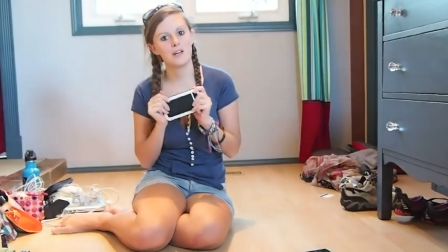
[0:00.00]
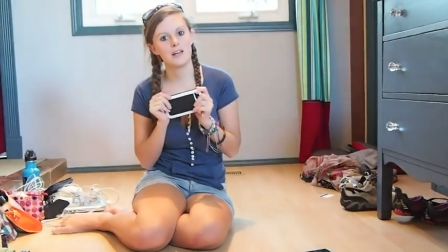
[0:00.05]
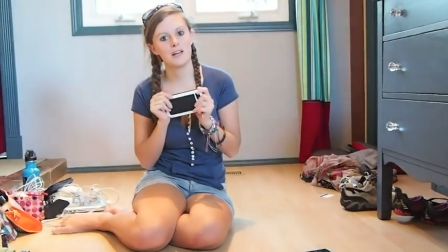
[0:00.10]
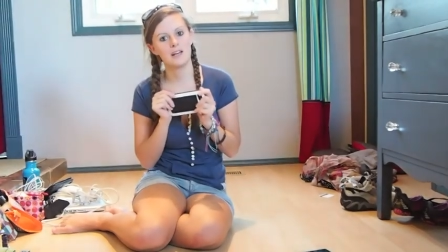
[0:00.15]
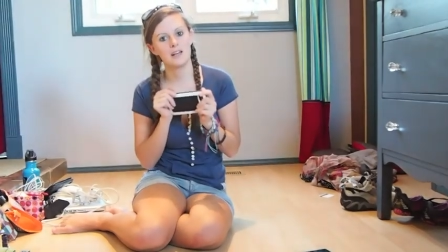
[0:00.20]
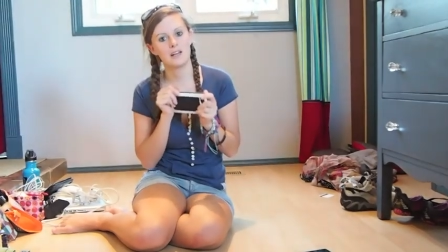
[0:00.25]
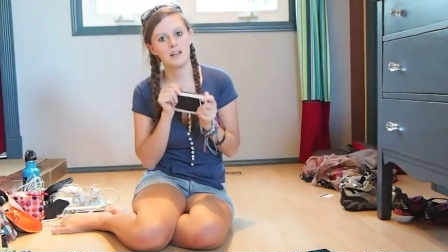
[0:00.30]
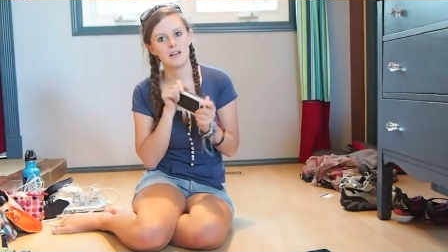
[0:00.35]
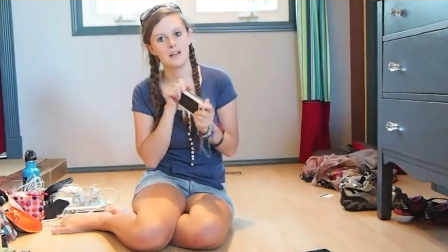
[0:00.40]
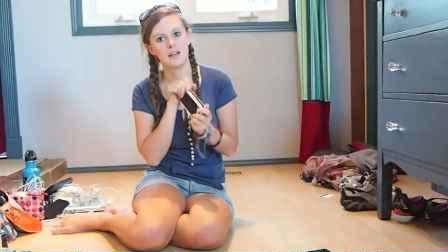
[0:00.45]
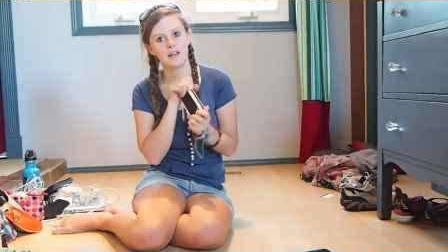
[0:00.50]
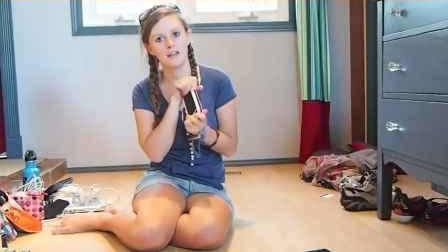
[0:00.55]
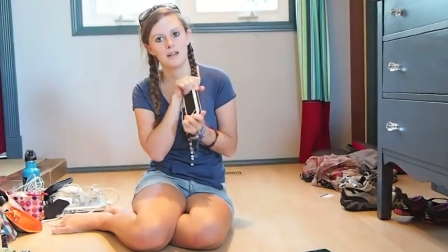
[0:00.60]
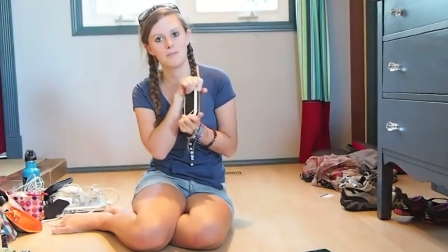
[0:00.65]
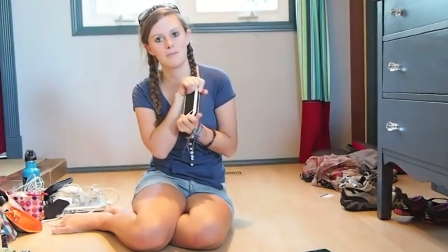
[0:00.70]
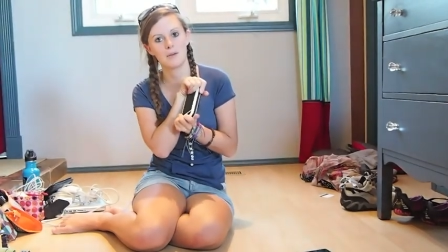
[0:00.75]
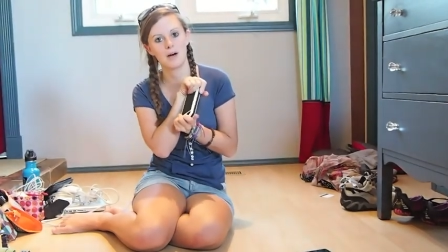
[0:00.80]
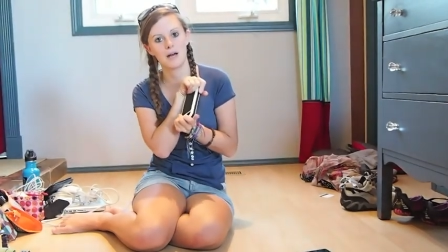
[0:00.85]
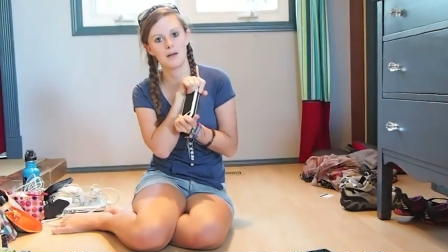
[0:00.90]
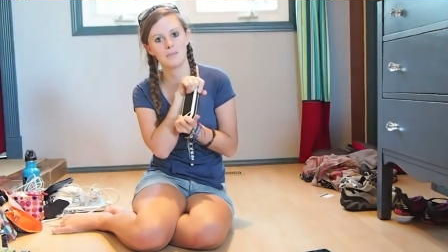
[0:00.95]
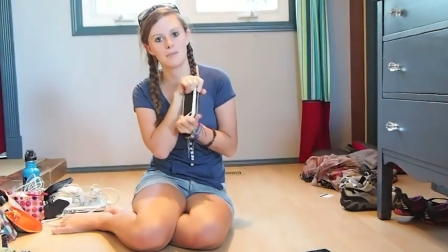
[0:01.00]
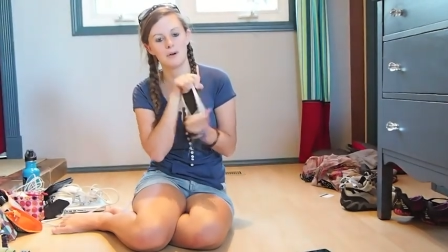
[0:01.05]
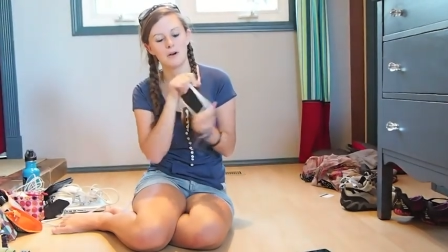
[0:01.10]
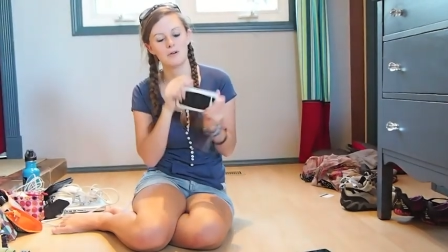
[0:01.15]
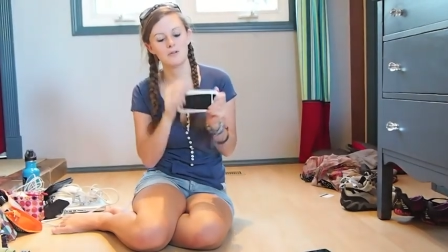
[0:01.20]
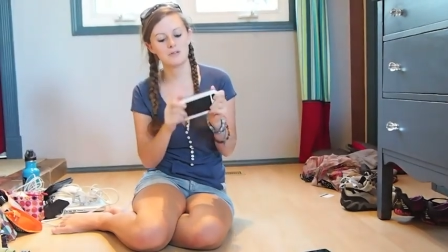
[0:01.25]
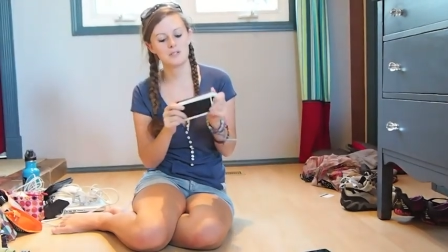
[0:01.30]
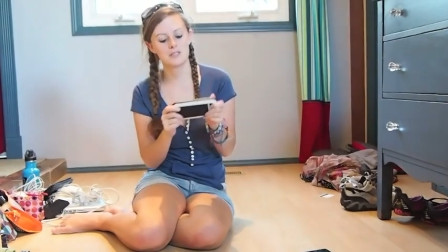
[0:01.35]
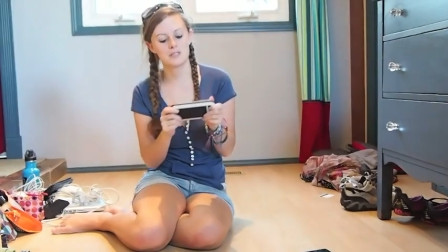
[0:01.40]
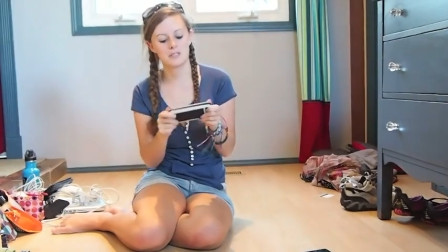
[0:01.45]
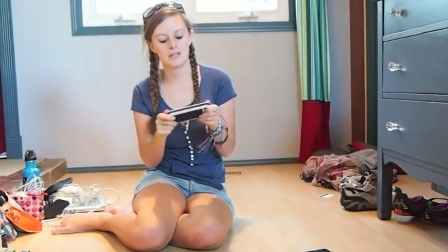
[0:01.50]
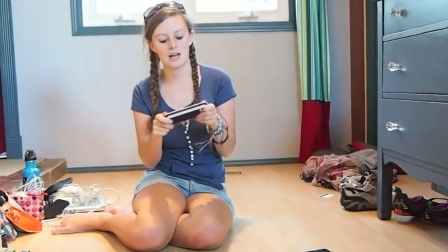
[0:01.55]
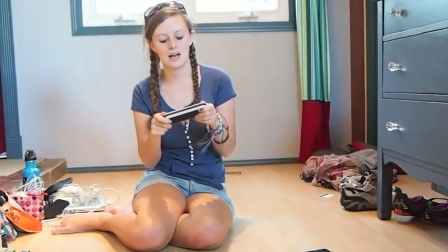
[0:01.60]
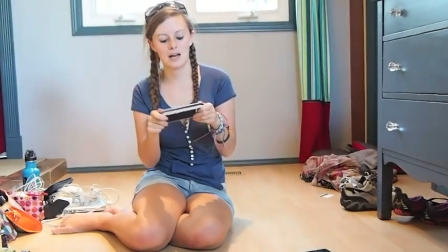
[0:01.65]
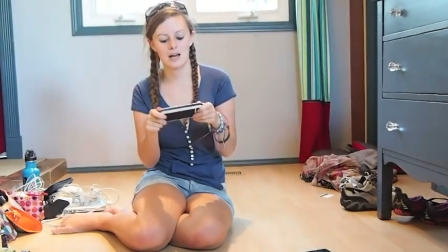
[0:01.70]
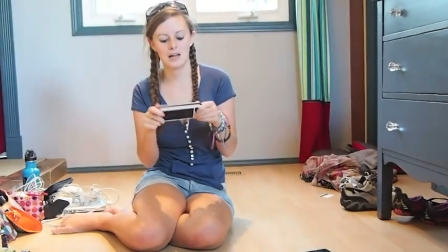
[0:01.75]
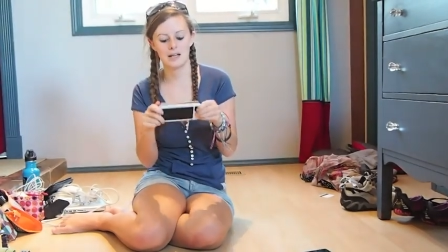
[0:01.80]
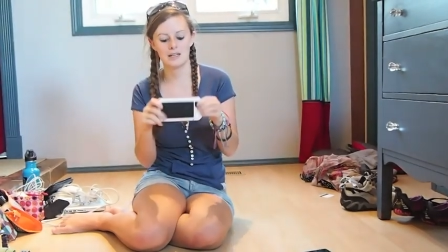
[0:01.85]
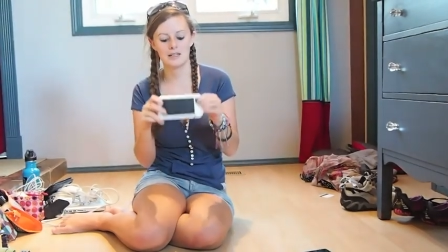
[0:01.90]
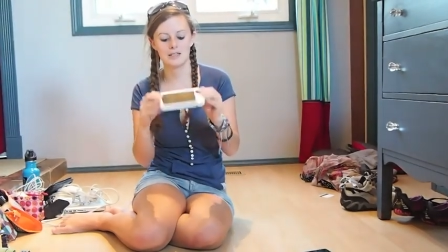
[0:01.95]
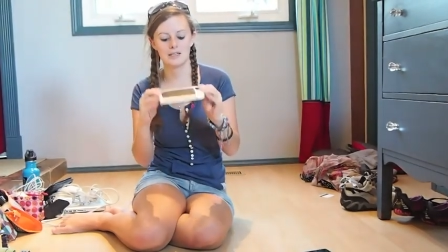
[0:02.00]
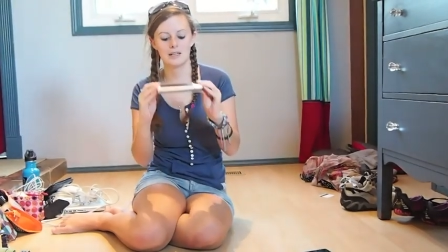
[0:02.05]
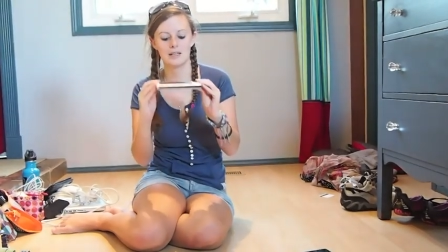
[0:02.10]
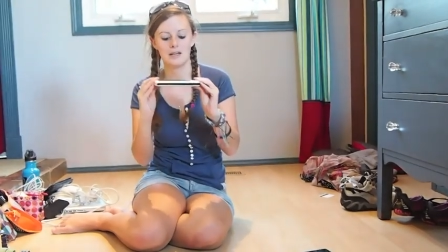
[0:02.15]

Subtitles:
in my post, and